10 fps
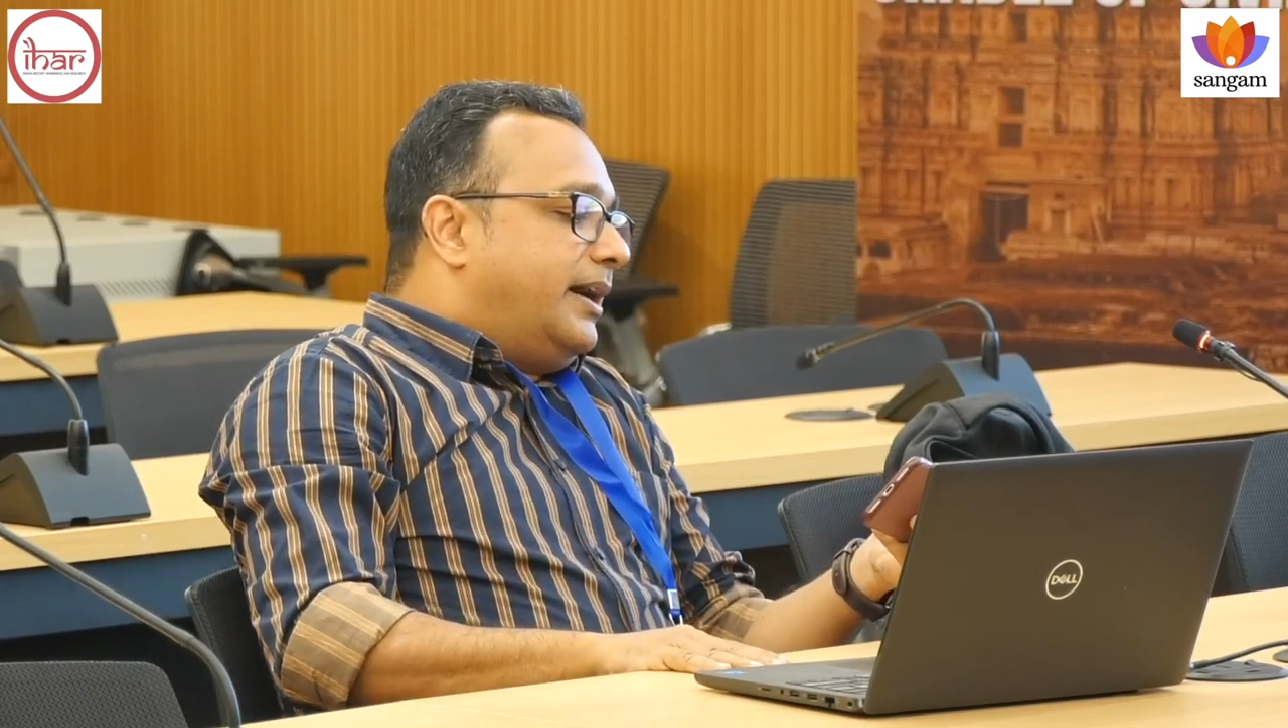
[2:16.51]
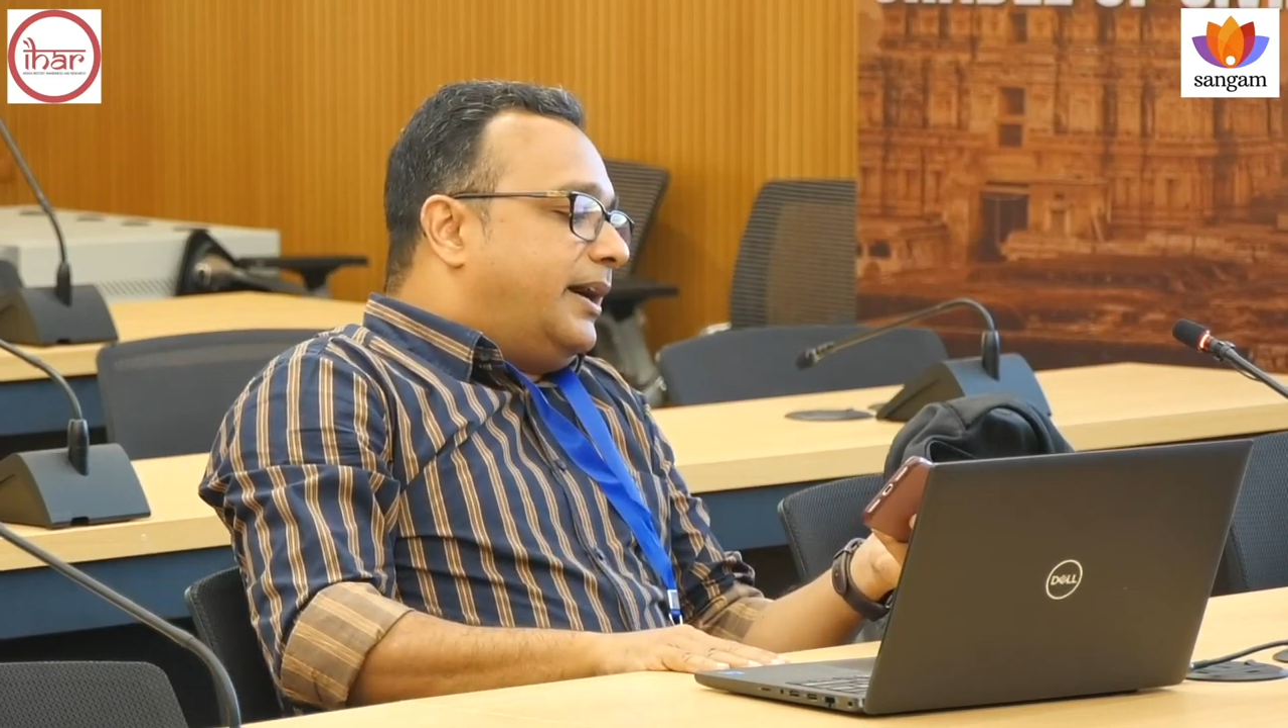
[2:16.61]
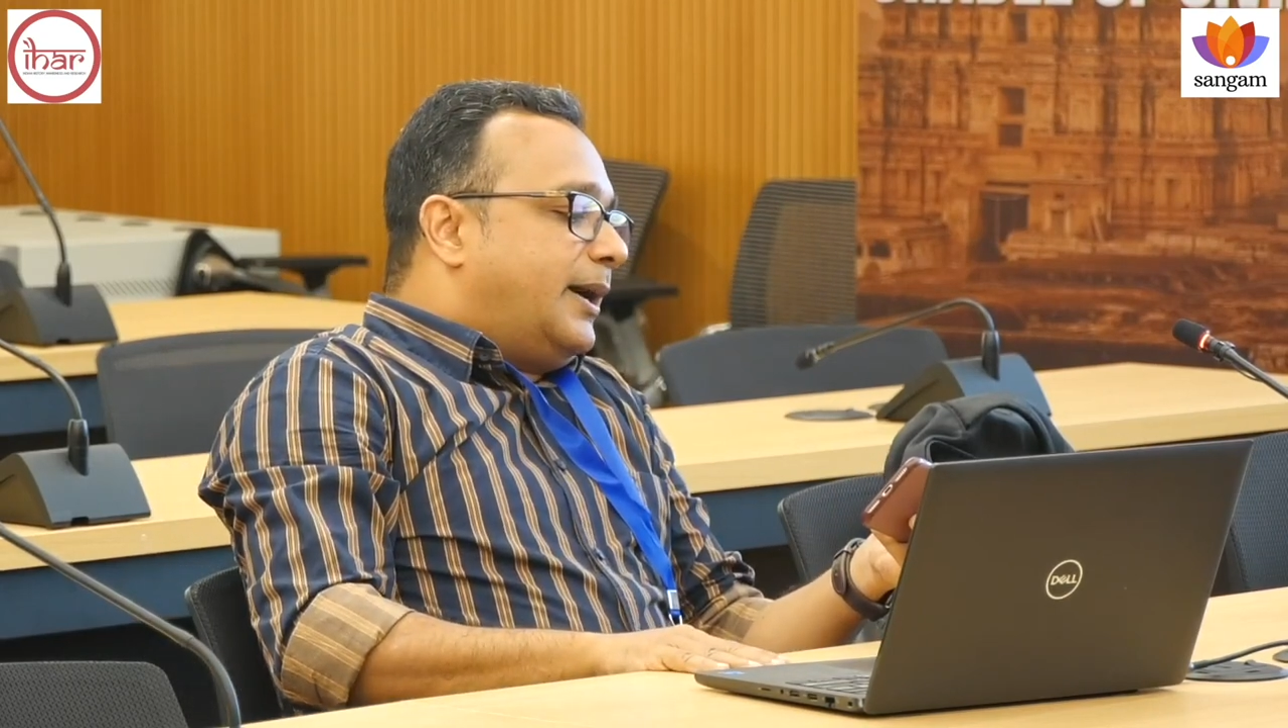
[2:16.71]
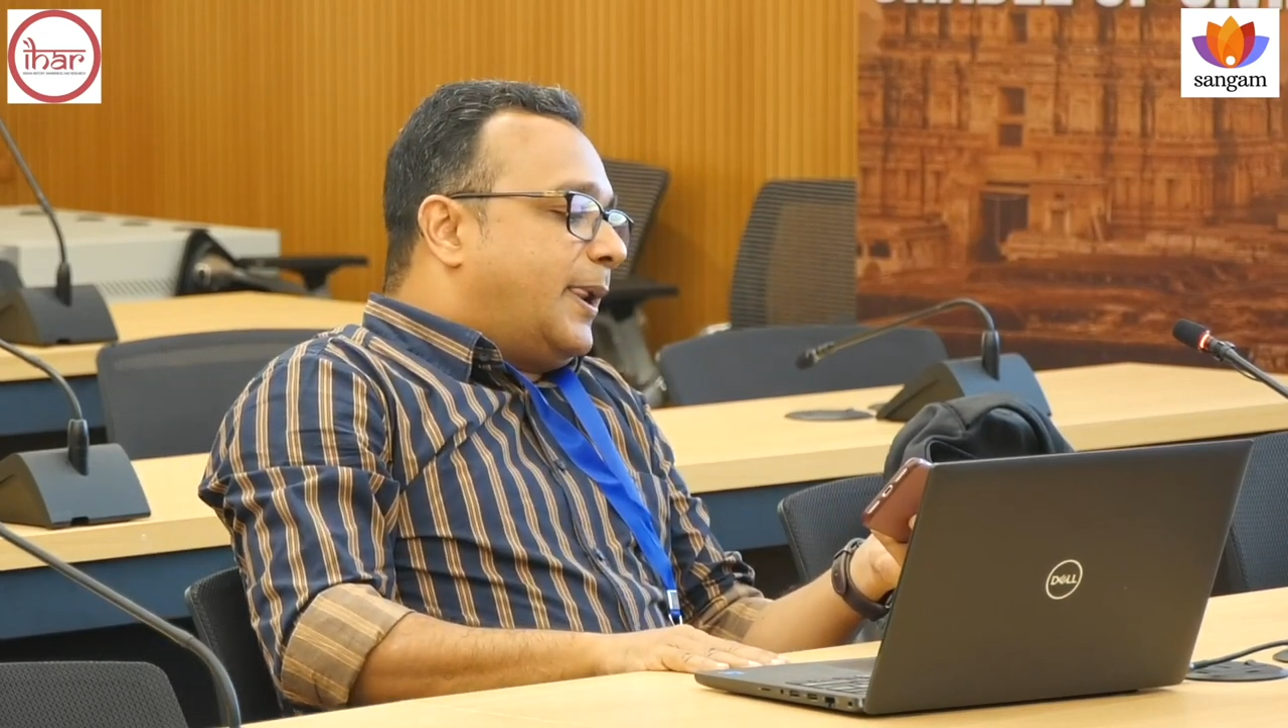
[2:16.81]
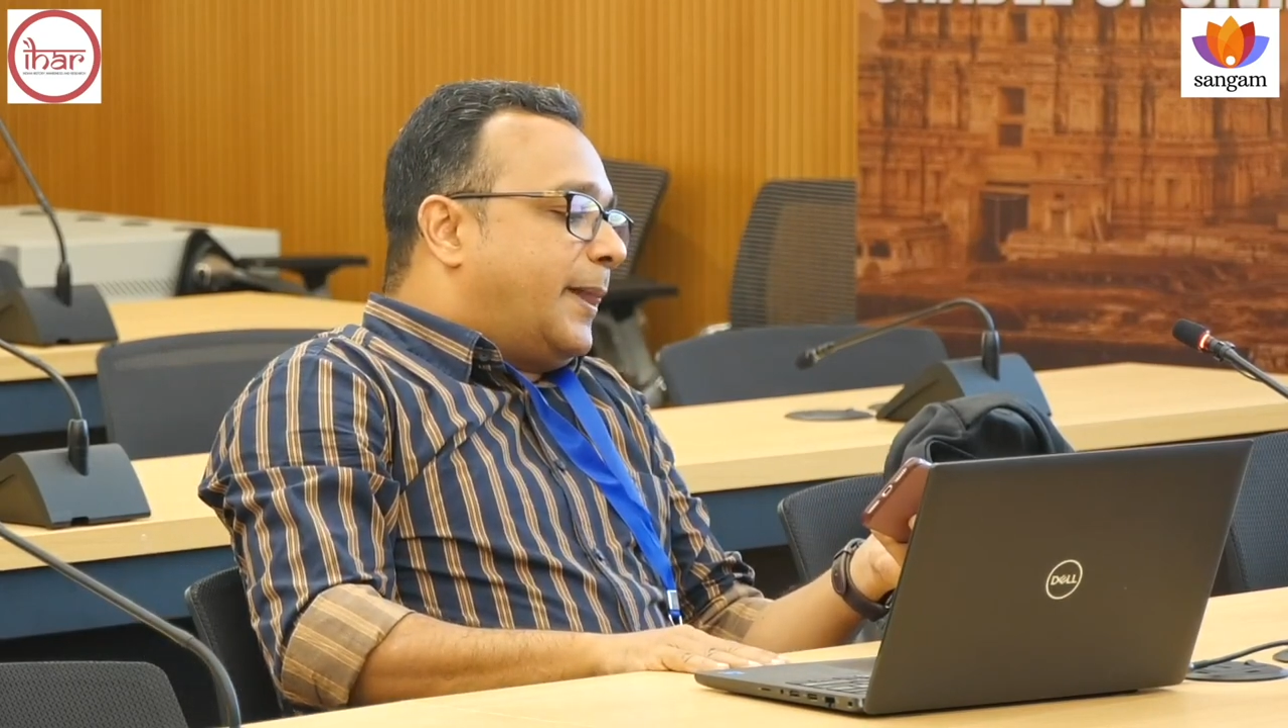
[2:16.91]

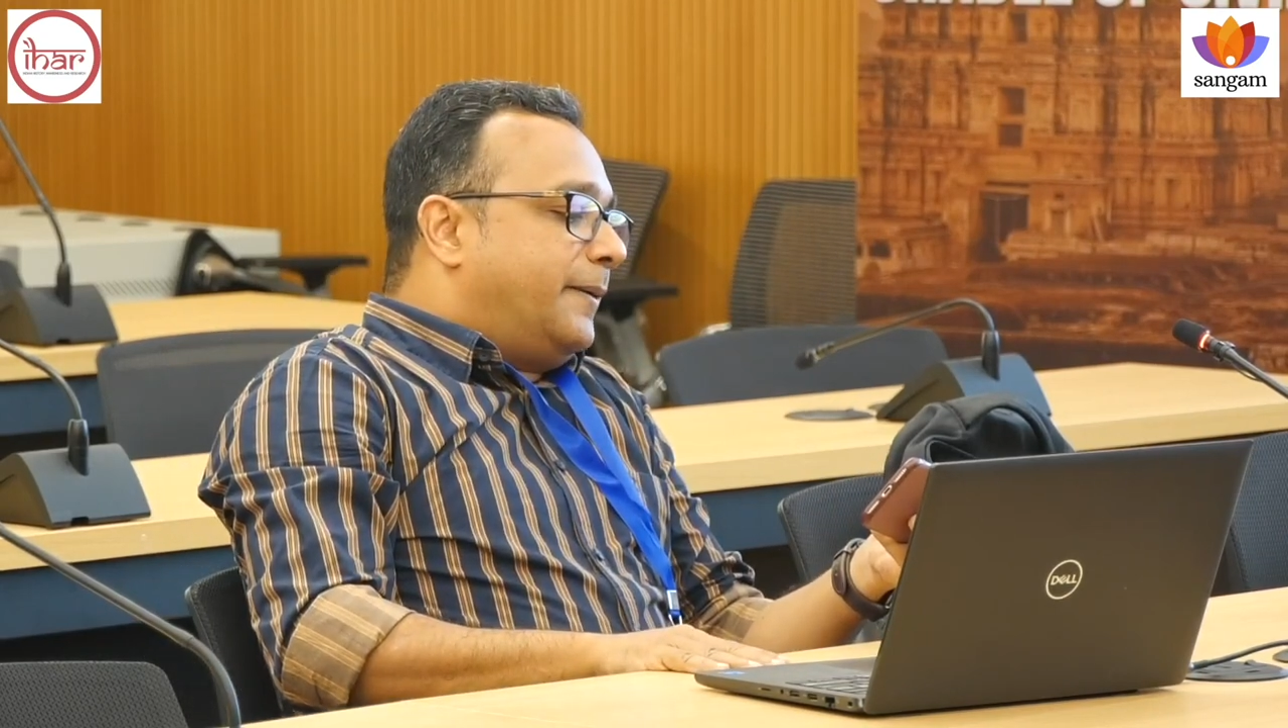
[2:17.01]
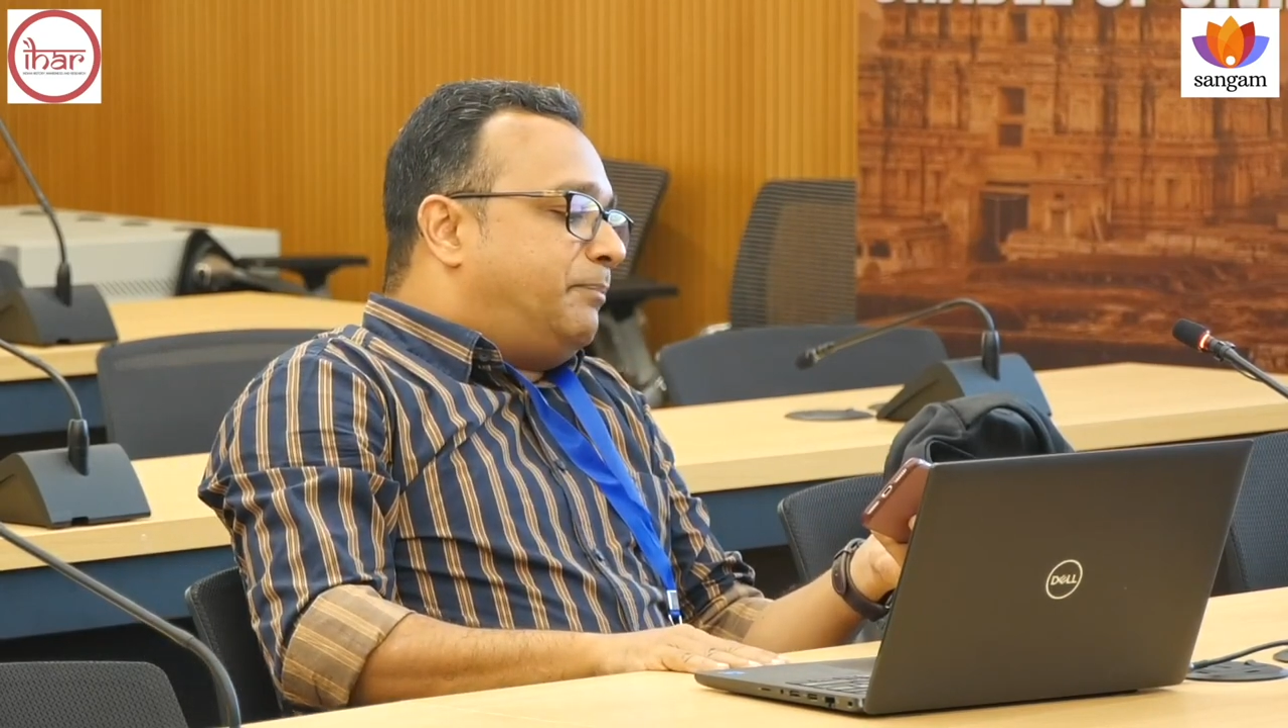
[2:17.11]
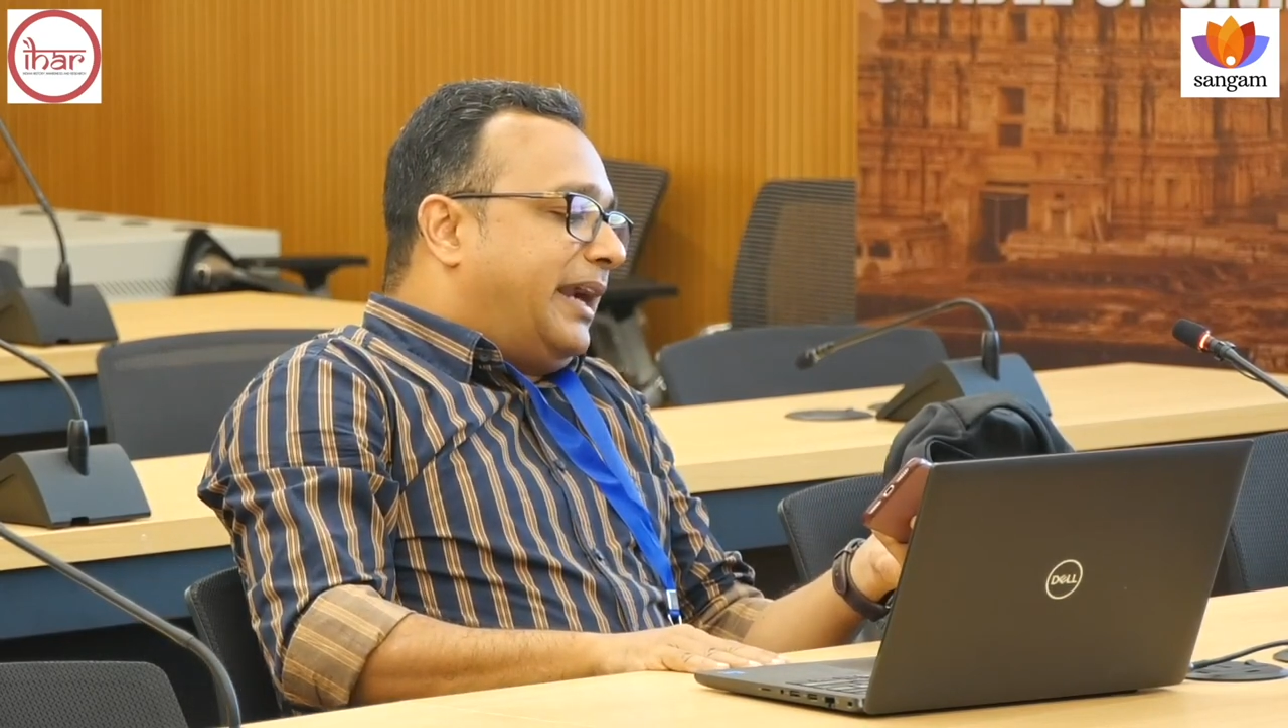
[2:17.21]
uh,